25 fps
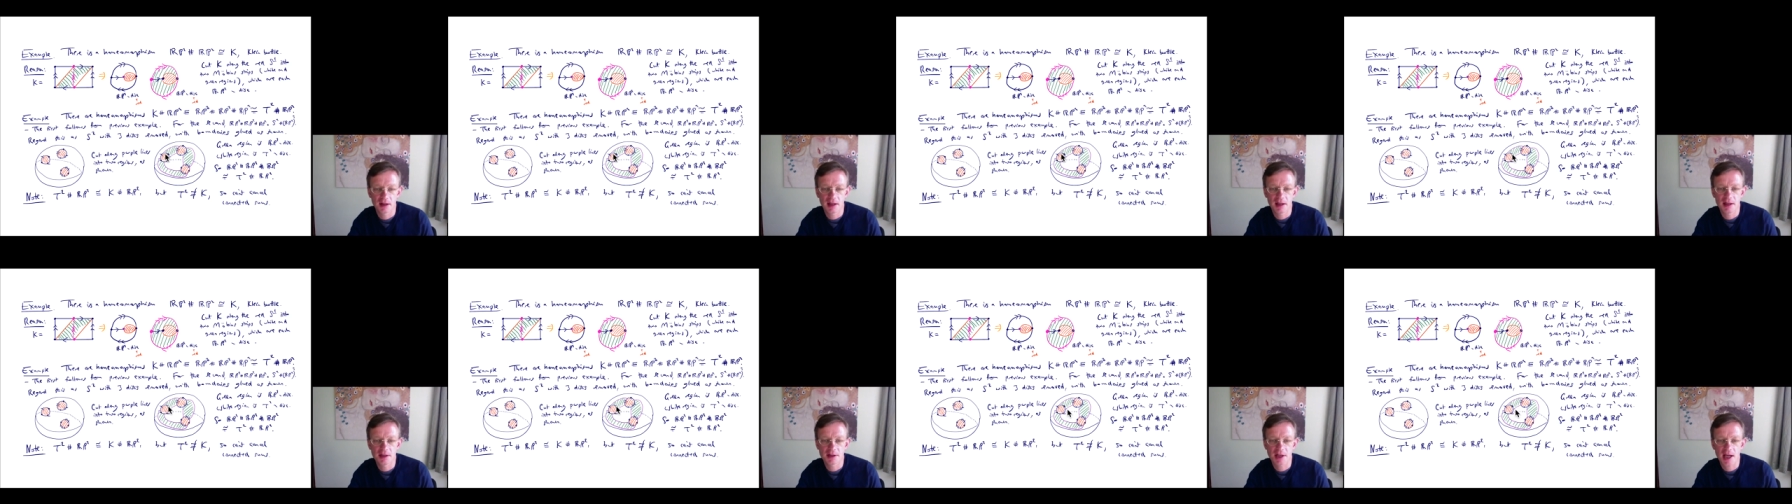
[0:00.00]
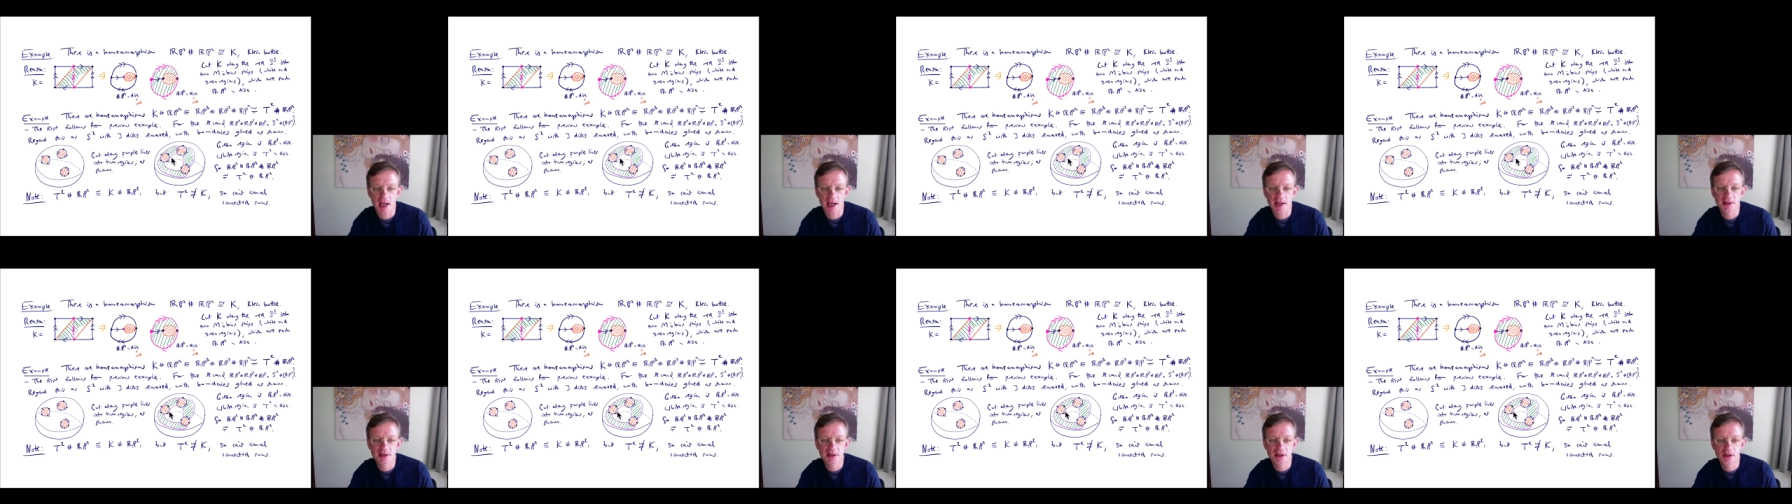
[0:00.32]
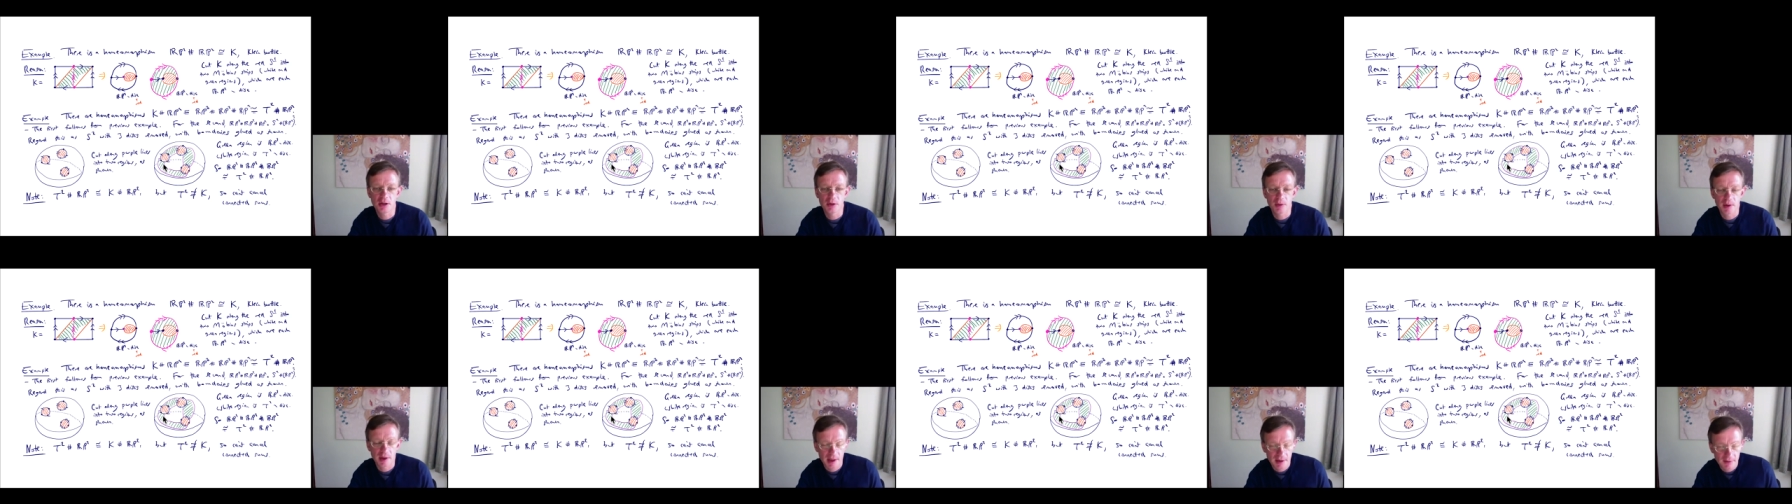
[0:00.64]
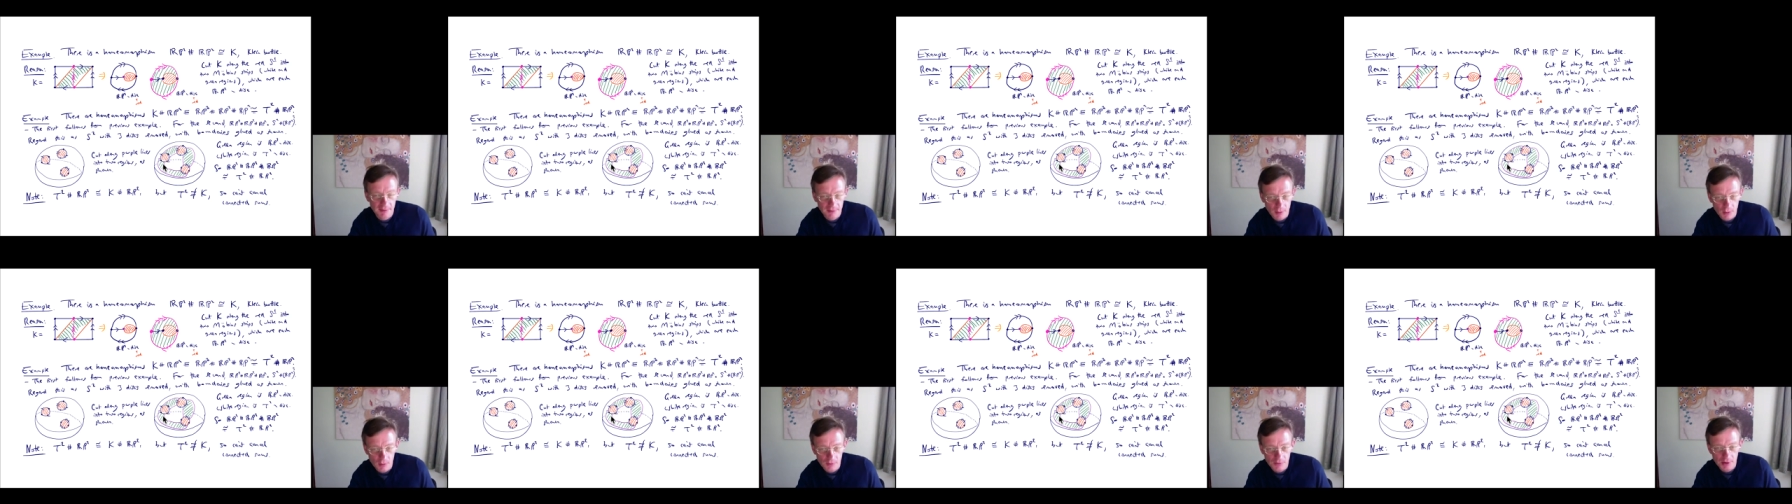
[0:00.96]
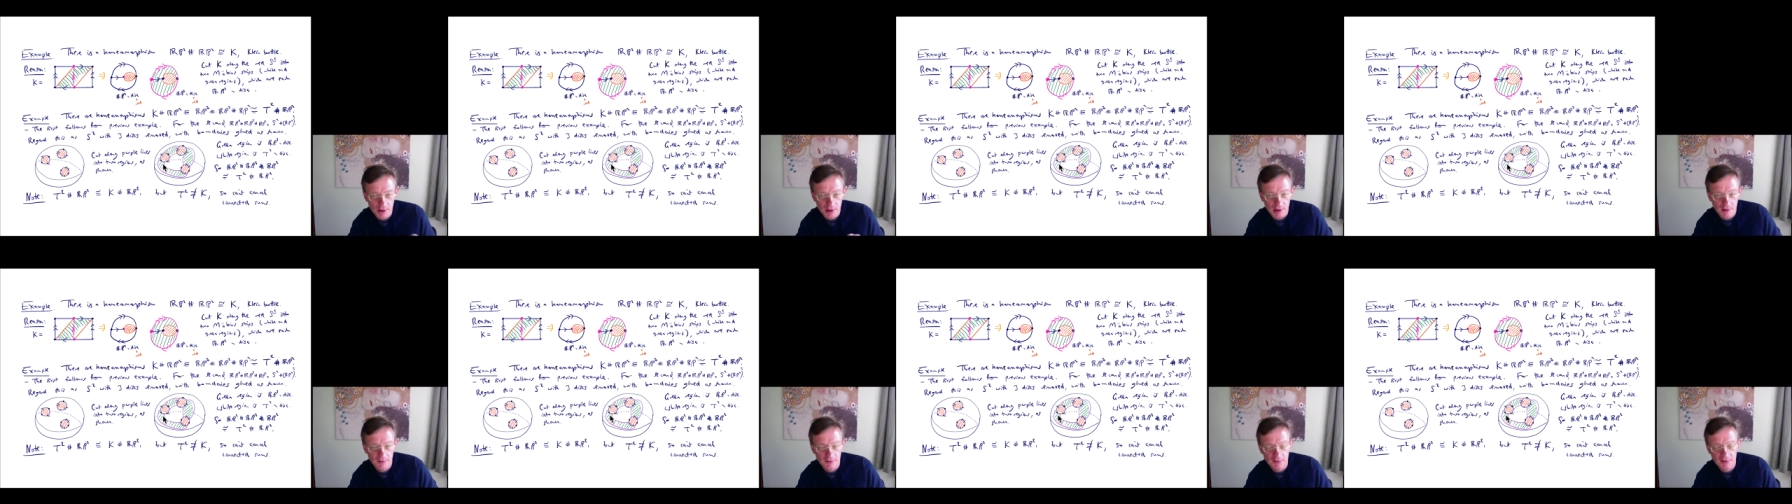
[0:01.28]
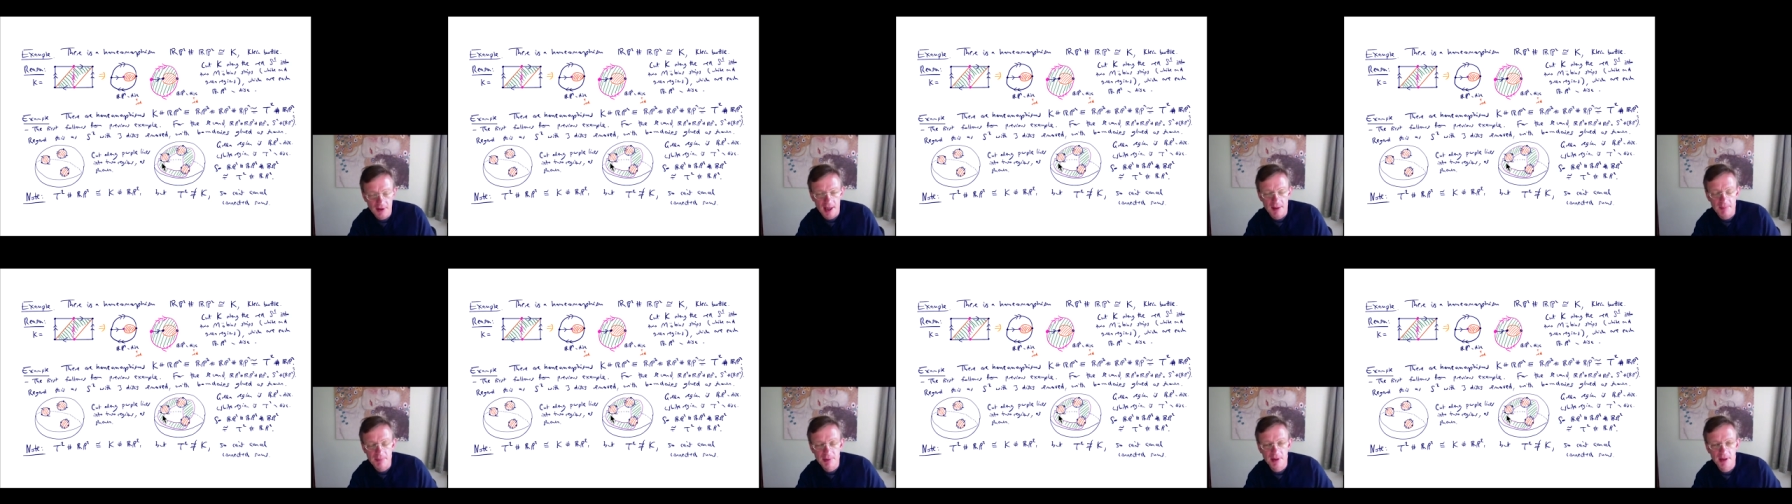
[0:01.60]
each edge gluing involves a kind of
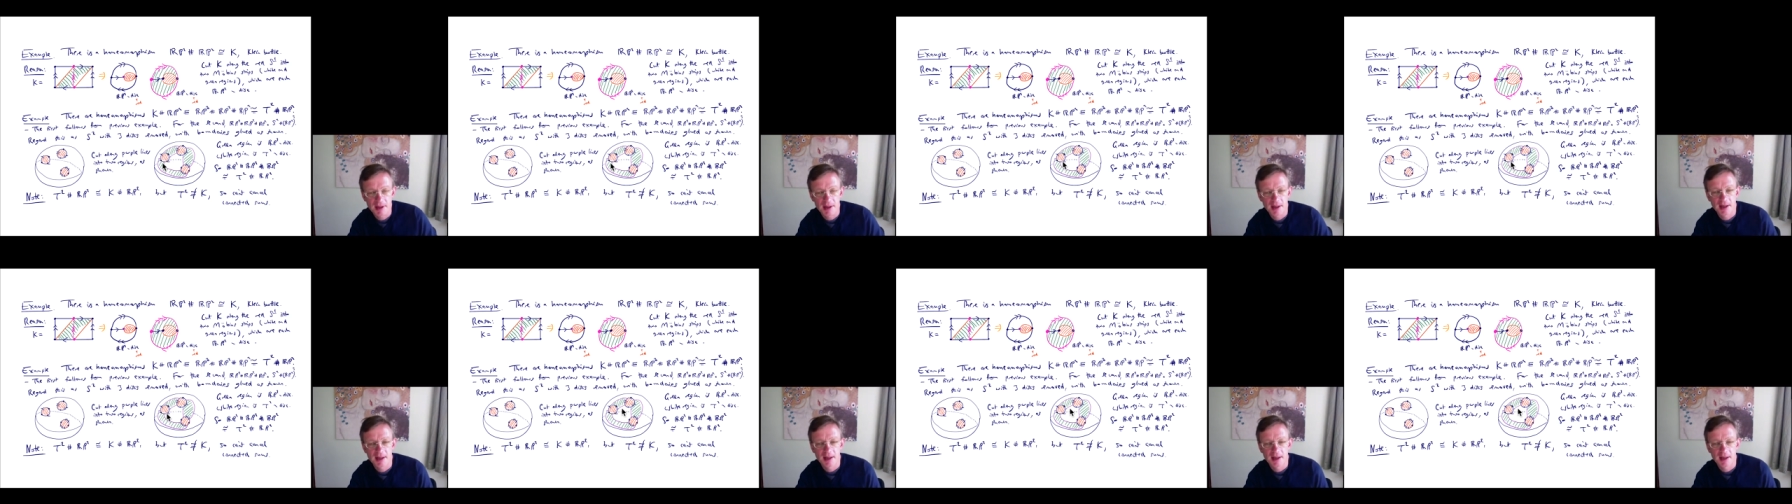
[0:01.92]
flip.